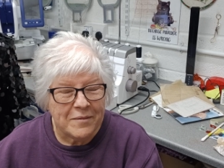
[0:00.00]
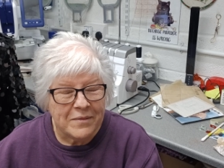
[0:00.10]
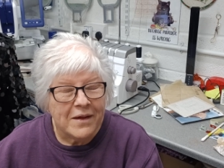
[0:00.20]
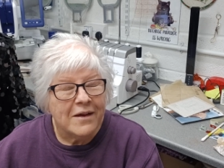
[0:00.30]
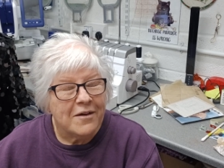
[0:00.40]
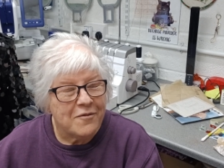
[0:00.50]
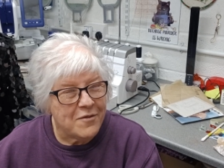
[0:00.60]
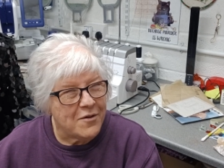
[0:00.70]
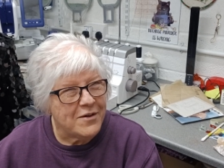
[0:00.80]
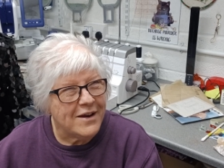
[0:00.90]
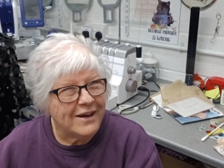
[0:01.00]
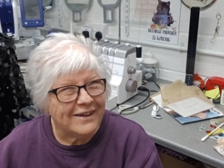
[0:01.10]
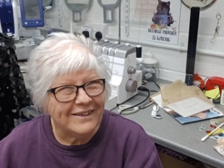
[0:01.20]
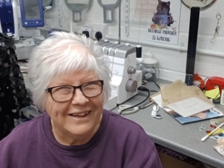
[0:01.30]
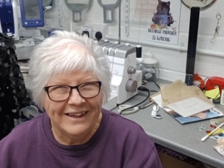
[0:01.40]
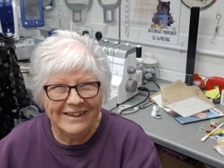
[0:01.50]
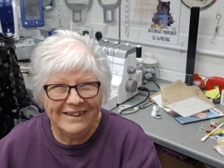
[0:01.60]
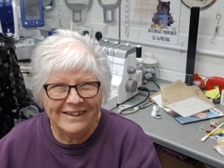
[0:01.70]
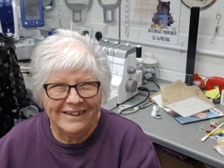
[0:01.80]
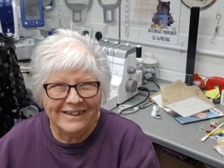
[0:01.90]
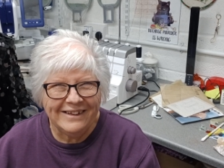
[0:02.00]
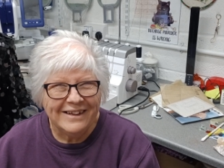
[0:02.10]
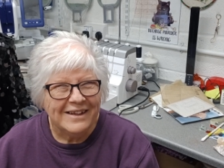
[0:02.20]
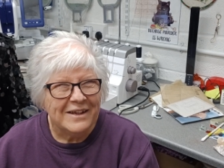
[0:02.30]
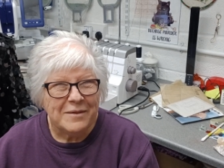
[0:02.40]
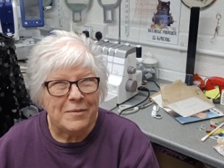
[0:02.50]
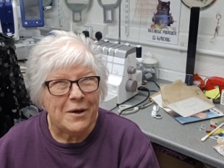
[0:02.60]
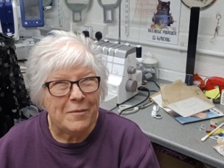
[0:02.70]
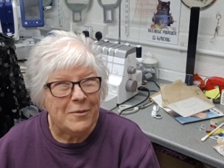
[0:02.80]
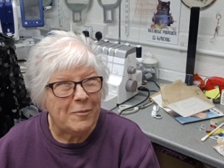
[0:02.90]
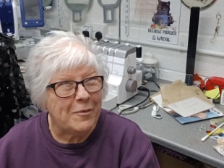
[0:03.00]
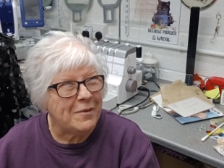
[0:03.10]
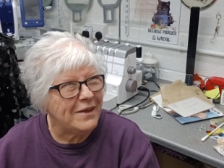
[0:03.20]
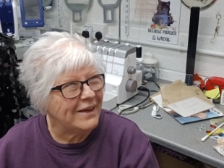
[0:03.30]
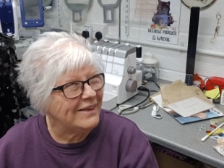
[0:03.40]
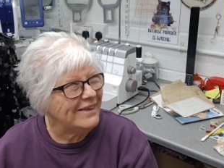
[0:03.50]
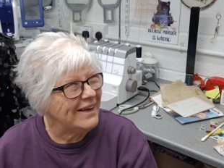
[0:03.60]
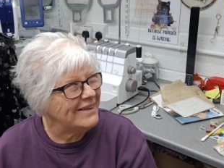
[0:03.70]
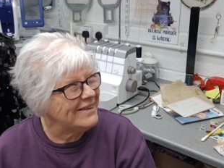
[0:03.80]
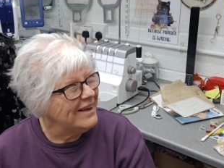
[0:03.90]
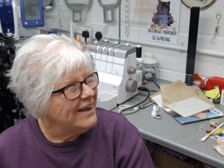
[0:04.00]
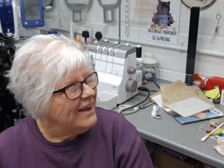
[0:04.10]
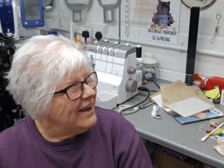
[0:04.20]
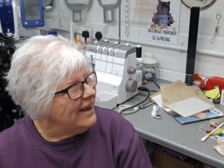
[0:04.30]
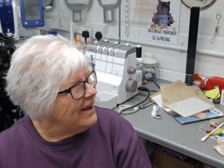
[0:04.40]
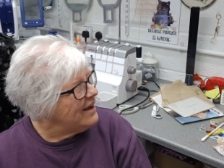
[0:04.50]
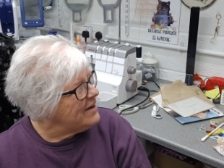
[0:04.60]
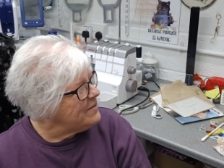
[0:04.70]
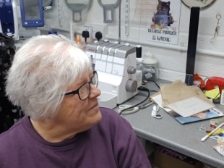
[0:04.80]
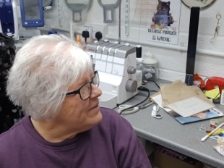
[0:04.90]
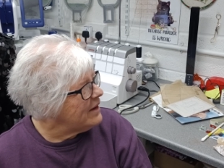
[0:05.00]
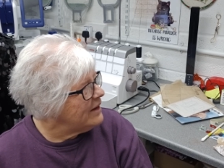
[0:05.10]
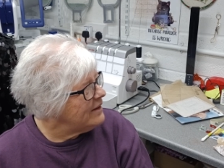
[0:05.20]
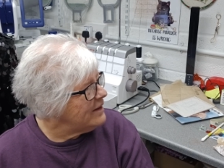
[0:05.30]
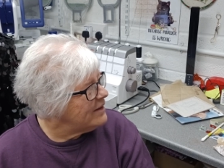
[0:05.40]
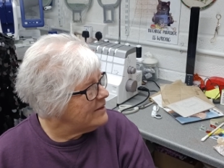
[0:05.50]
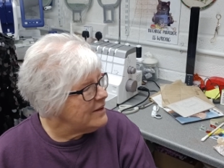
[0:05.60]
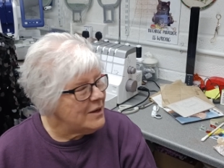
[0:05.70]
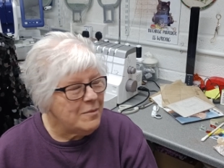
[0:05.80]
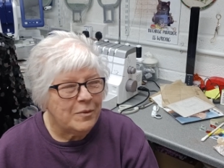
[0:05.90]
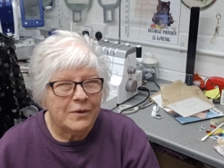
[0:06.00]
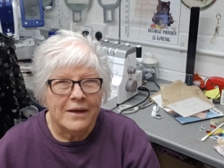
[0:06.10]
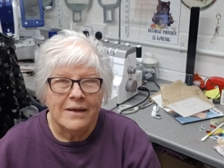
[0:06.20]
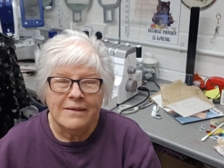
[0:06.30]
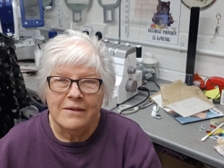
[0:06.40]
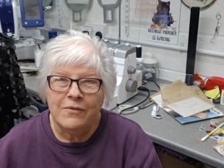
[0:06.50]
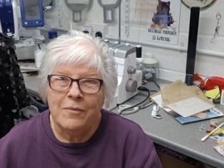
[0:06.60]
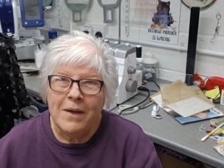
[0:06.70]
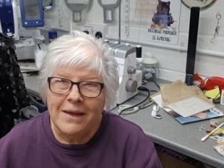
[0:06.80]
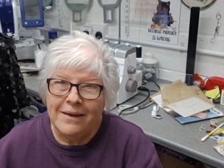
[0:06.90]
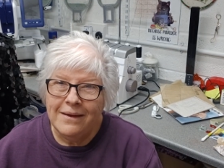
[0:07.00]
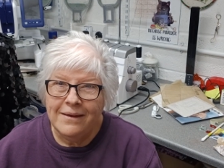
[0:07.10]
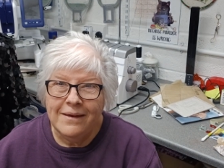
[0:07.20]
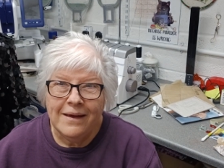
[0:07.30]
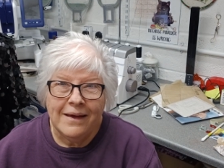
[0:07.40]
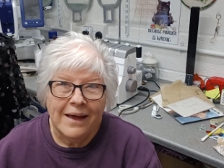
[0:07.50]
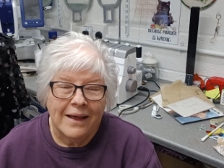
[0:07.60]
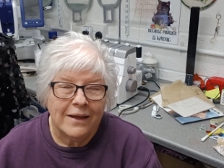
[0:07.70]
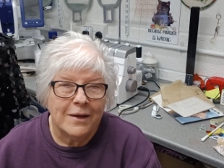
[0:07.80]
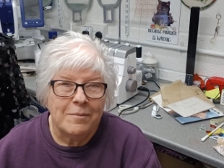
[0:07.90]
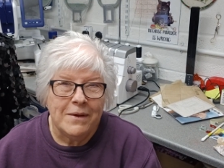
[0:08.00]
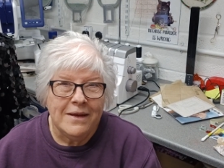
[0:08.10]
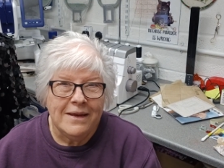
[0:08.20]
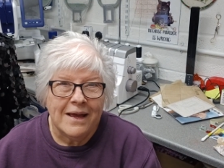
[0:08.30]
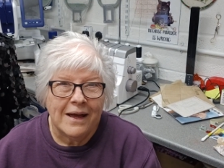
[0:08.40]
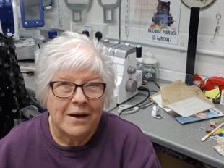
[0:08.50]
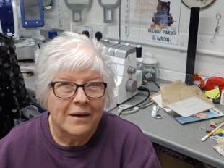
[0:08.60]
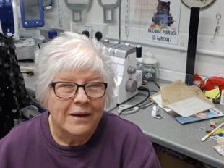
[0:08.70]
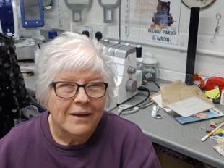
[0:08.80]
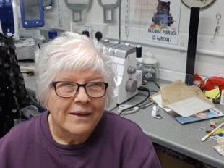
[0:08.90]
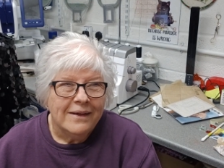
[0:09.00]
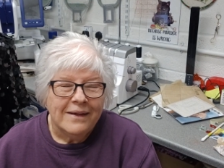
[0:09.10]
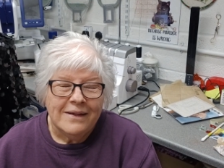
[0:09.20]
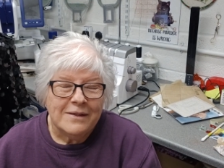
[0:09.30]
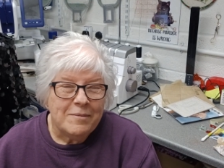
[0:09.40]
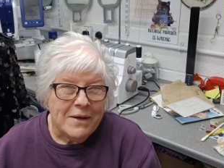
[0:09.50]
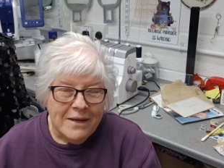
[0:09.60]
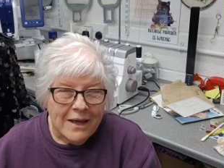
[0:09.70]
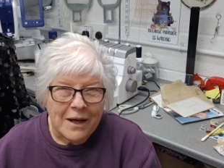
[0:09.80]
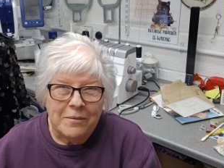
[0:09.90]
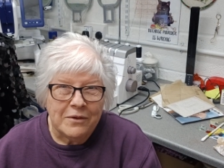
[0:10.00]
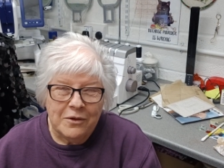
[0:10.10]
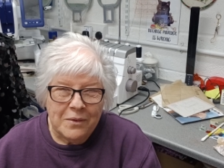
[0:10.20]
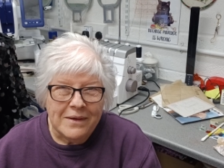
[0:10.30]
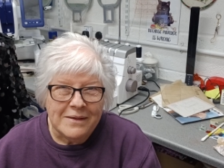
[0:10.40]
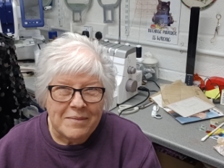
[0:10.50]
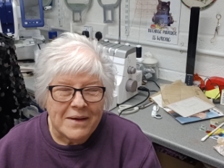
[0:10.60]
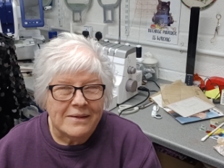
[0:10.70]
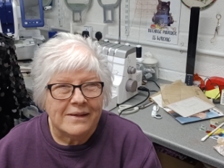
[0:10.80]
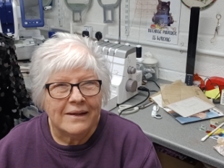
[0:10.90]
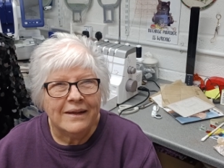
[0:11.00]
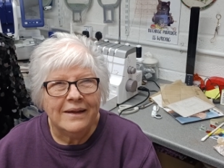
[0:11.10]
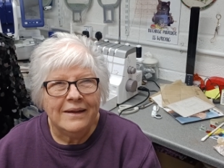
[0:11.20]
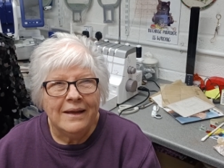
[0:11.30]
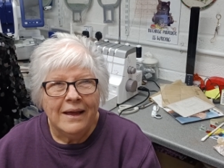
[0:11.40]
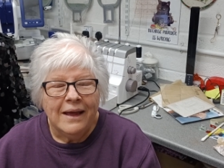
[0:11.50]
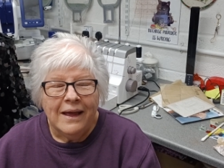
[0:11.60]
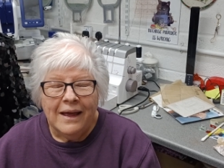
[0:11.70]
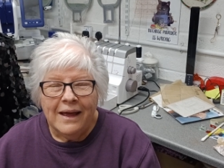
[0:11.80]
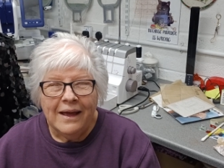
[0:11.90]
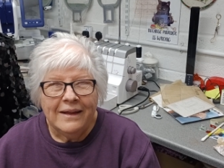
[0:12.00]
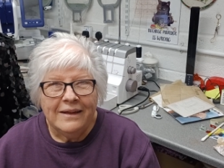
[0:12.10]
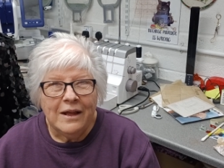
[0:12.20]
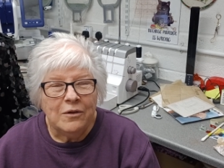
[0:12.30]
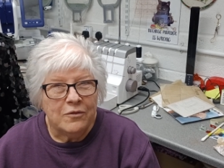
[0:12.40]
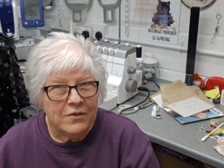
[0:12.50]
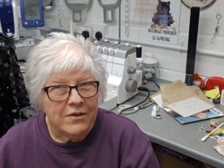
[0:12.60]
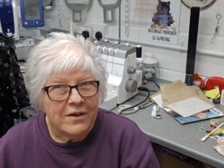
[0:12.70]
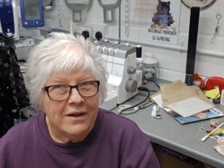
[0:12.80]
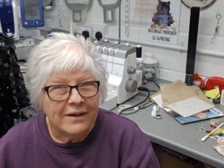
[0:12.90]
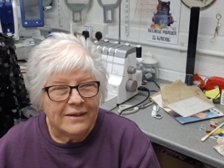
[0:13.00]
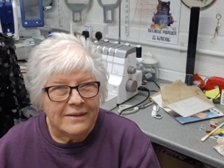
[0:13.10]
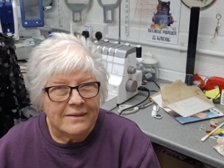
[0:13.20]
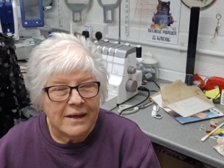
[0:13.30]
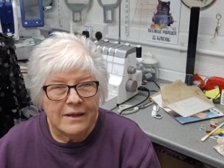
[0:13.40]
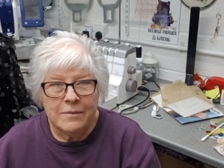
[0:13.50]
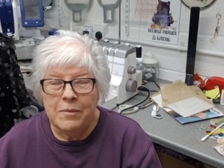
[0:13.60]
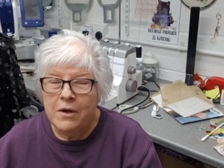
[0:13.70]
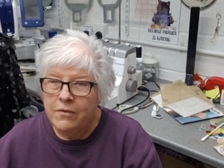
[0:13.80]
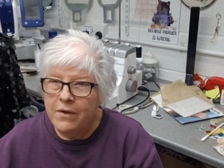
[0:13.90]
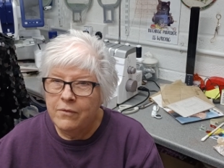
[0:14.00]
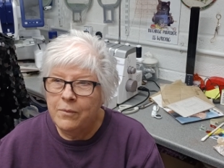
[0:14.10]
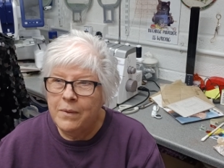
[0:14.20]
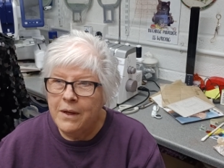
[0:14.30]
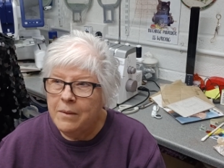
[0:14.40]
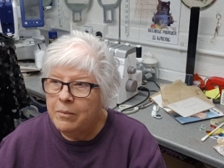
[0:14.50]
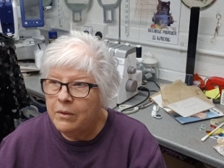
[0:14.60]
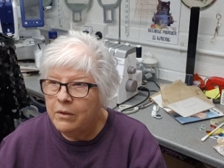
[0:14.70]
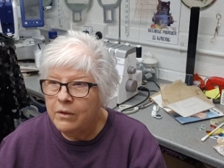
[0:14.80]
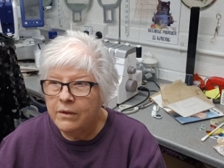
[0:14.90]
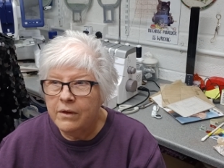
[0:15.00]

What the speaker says: in. Very nice. Picked me up a bit, that has. And yes, the ebook is, it's for making a hat, like a beanie hat. It's a beanie hat with a twist, basically, and that looked very nice, and it's perfect for people